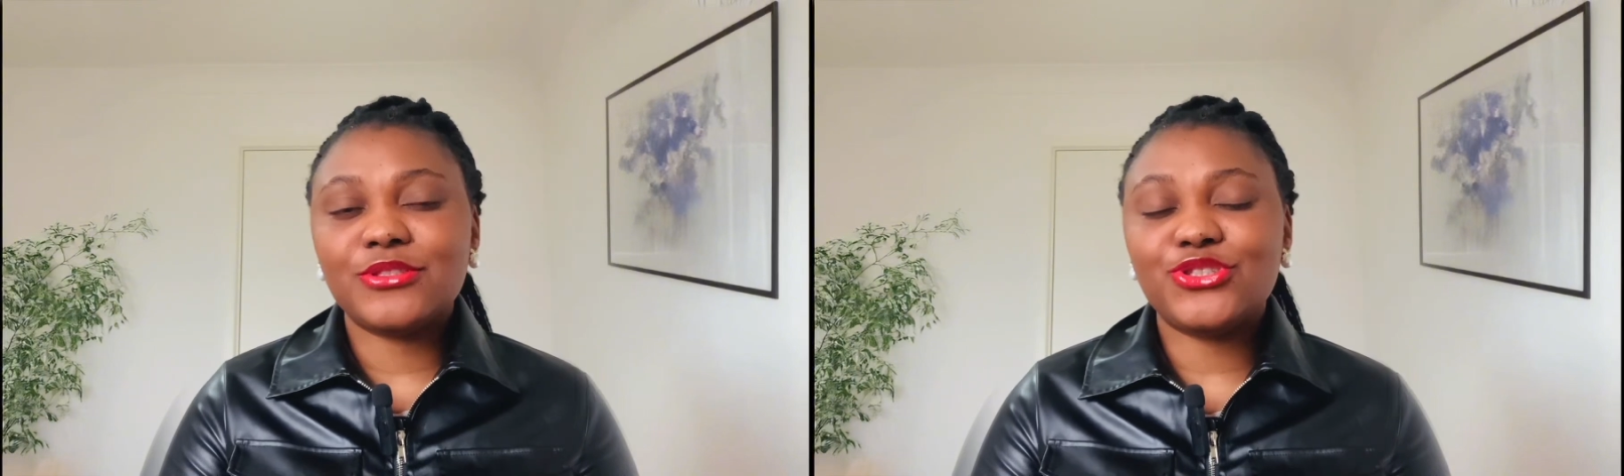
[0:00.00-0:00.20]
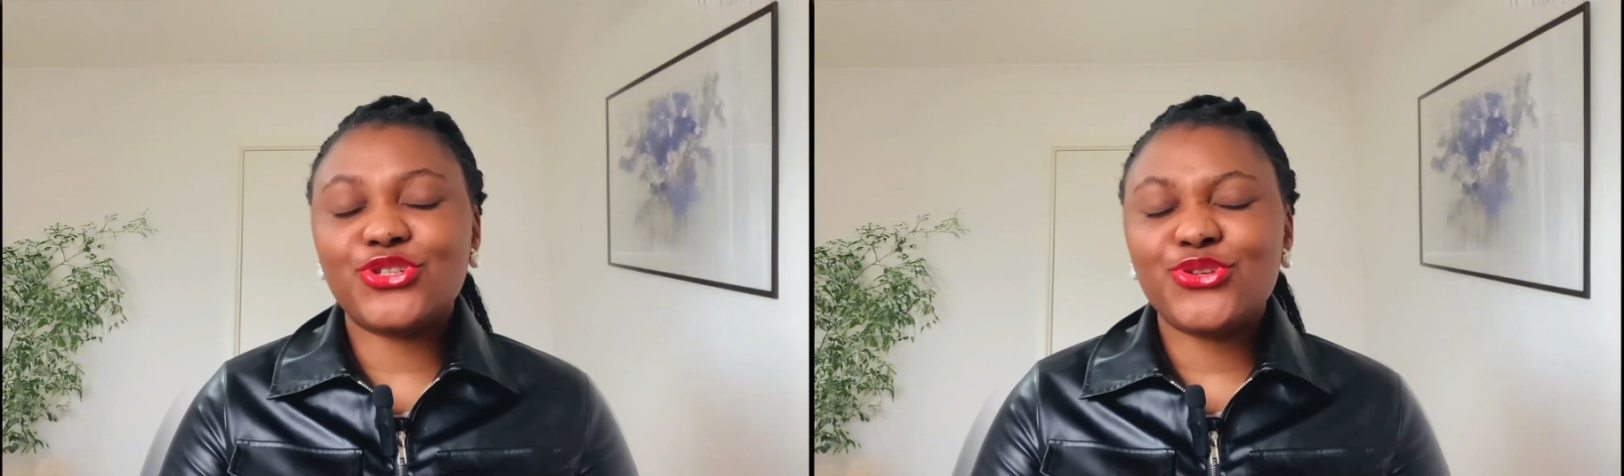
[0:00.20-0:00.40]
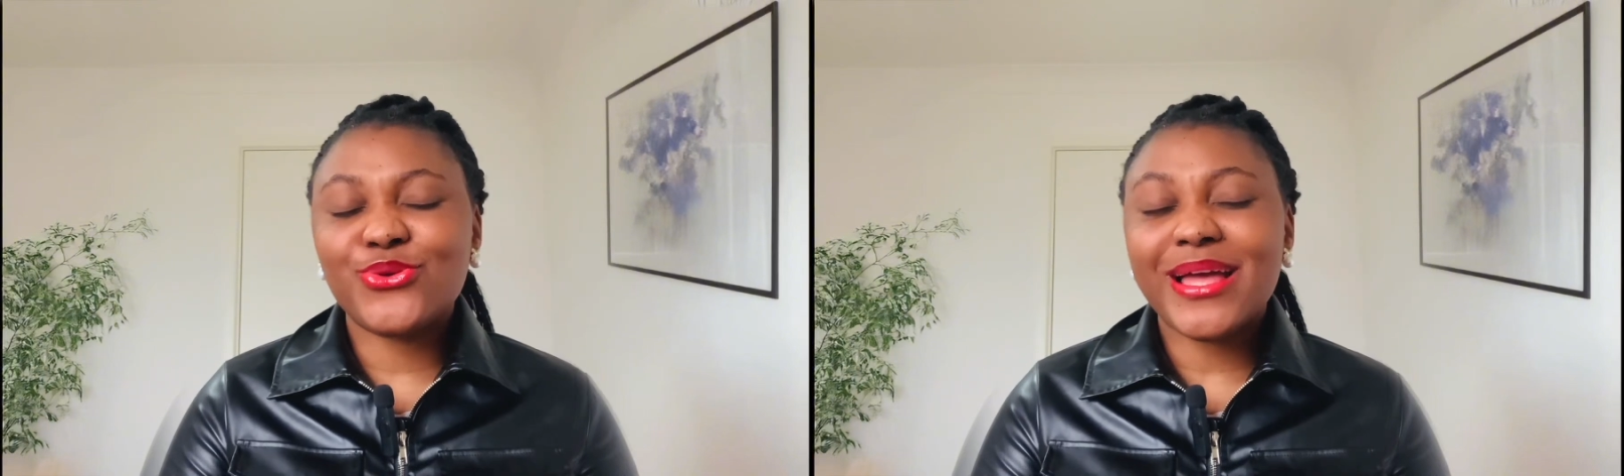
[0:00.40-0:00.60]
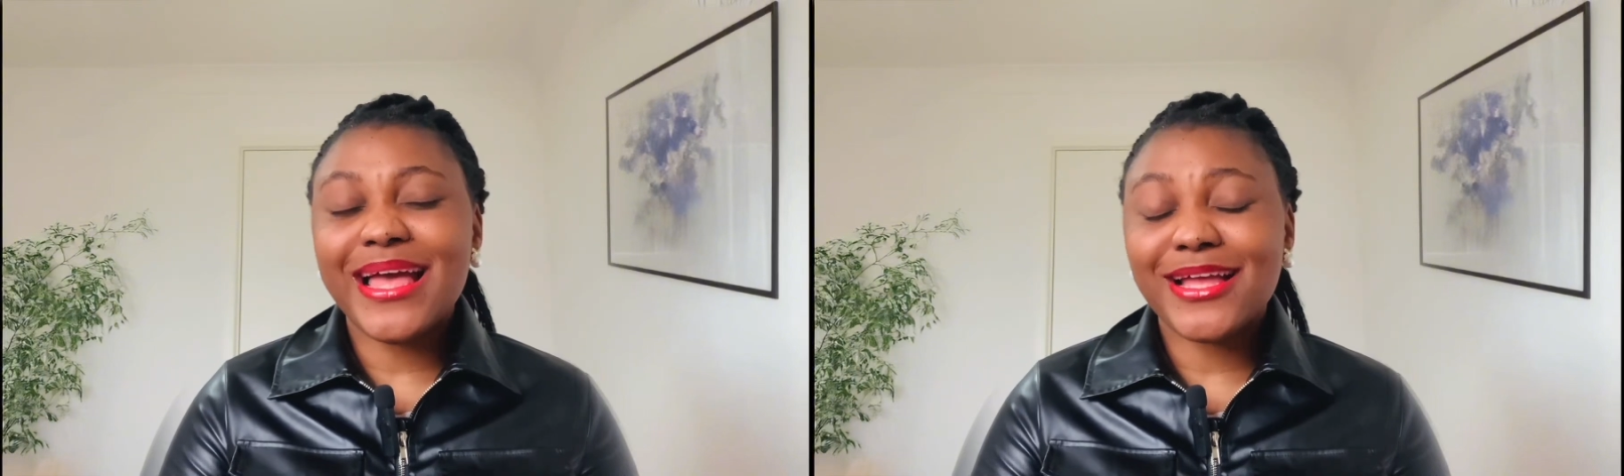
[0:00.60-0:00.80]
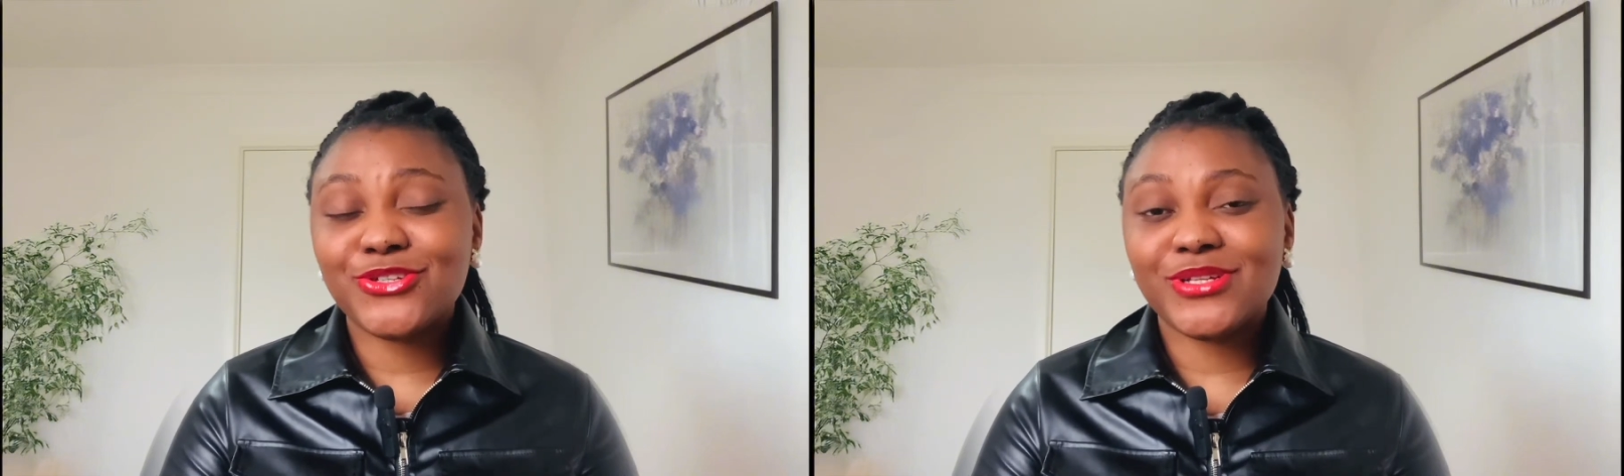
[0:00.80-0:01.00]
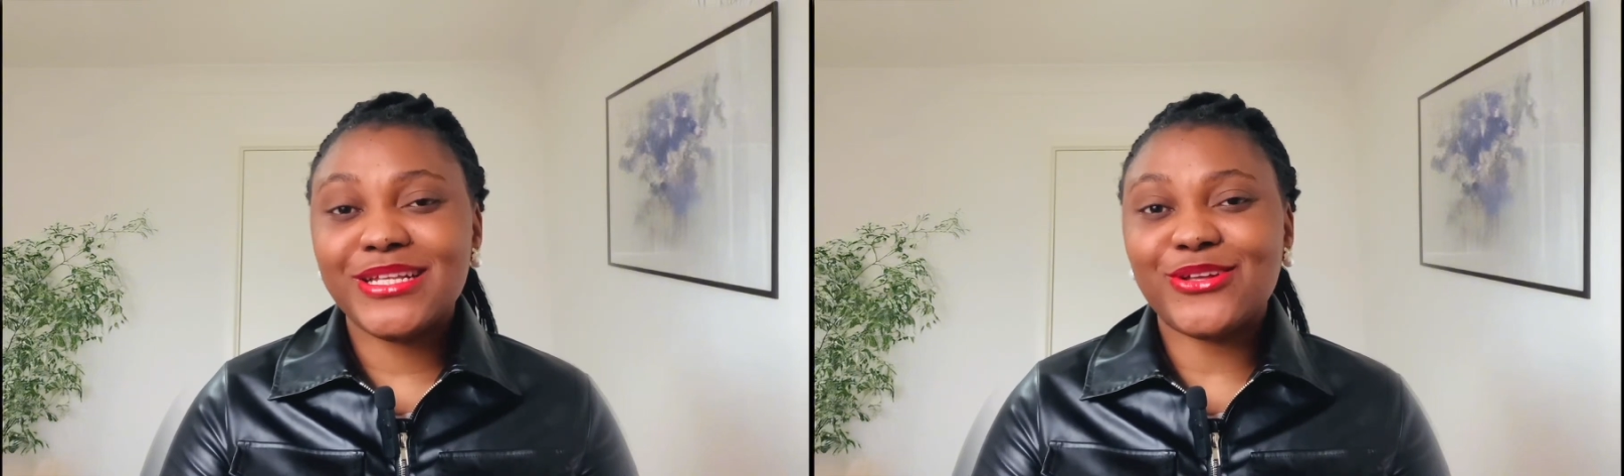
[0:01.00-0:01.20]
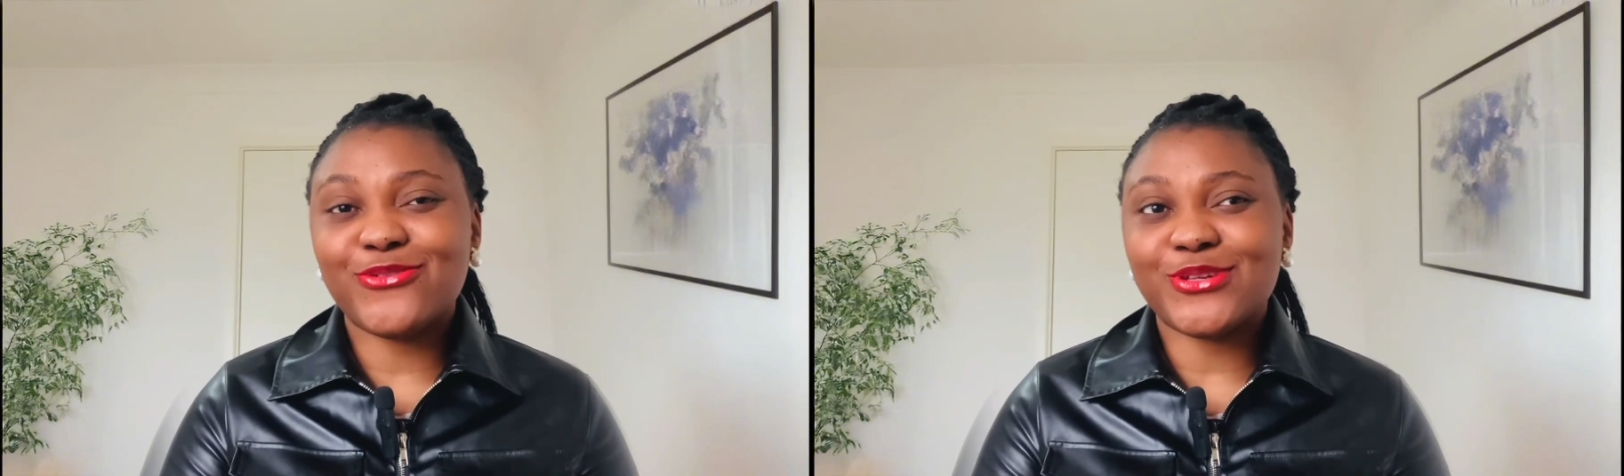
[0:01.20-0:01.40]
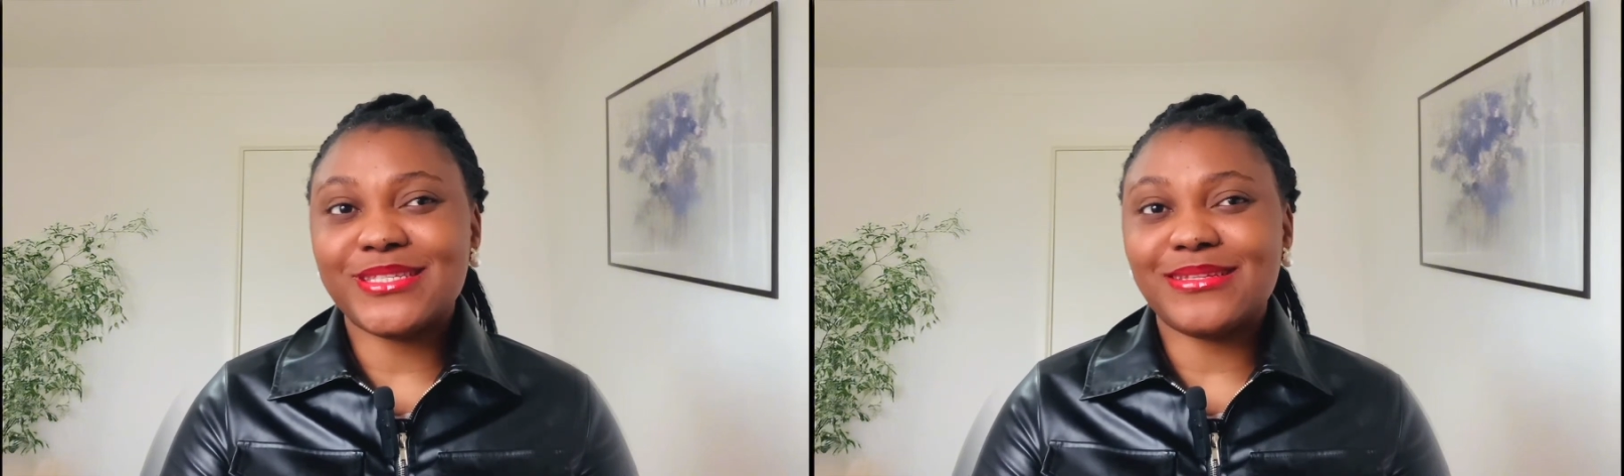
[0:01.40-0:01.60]
do you actually
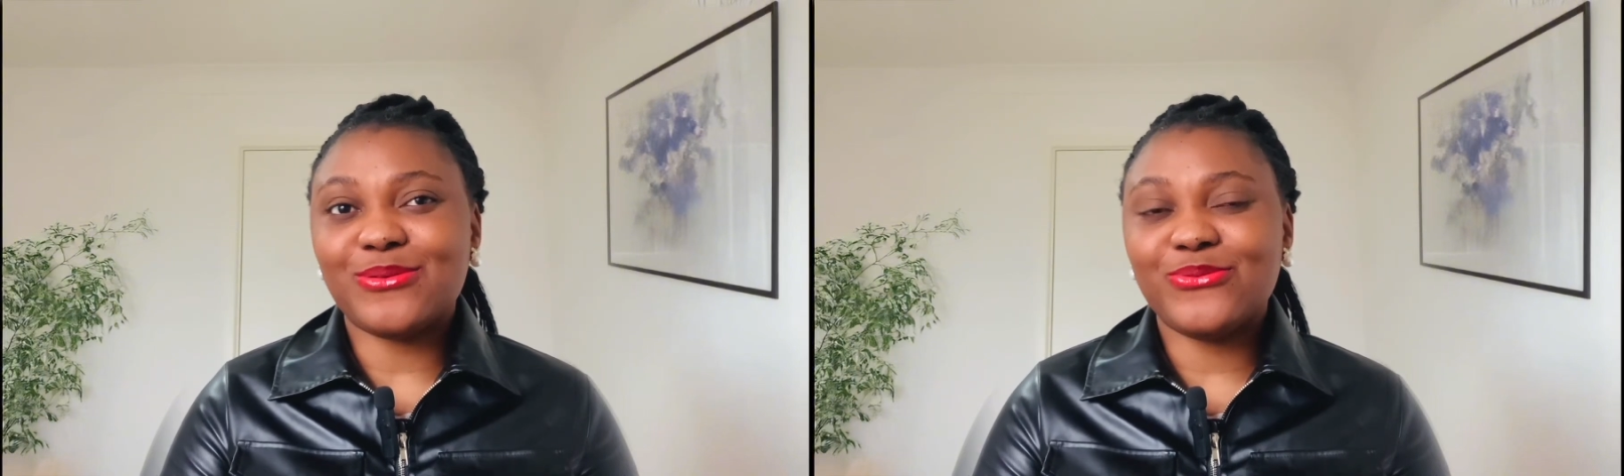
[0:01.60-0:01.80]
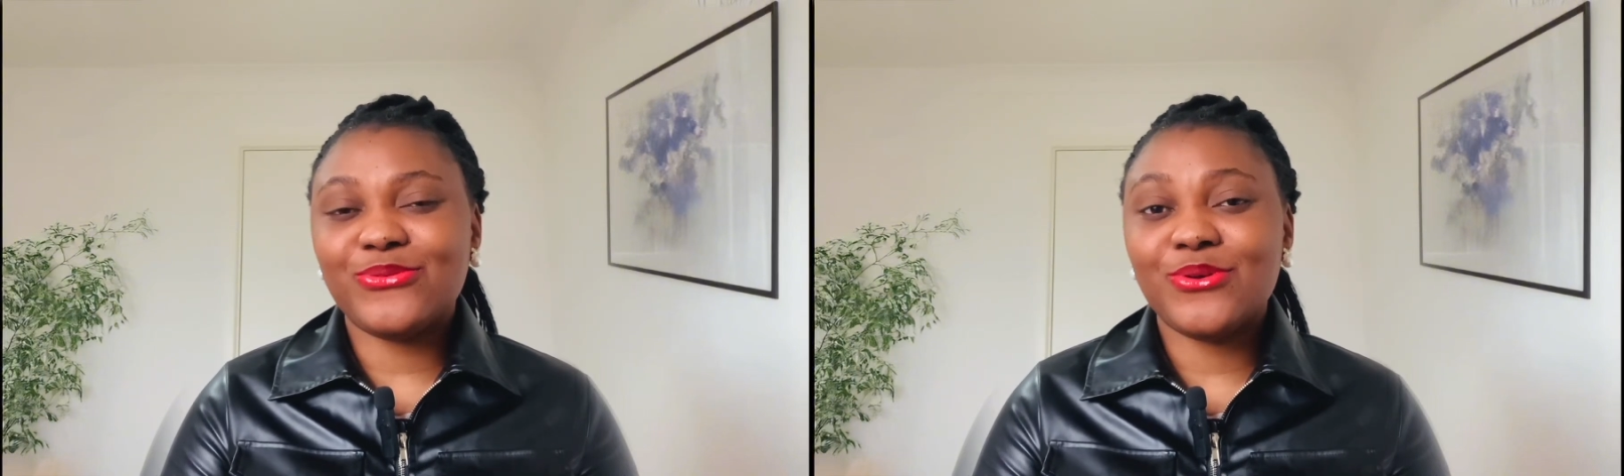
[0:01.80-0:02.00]
love yourself,